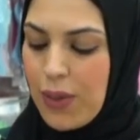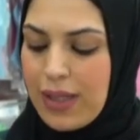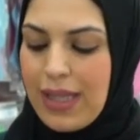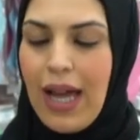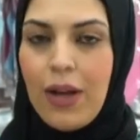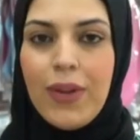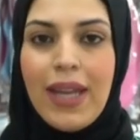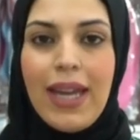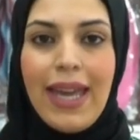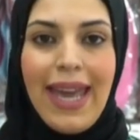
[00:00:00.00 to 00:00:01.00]
with the sound
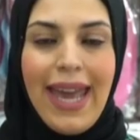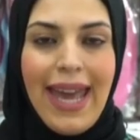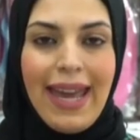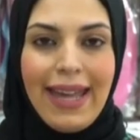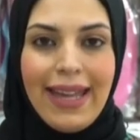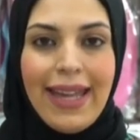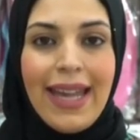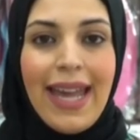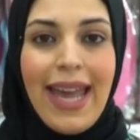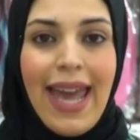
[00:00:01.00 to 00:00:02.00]
E,
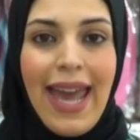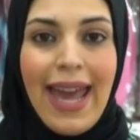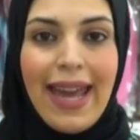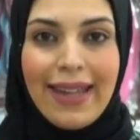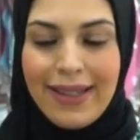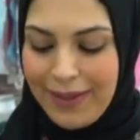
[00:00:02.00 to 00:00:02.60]
E?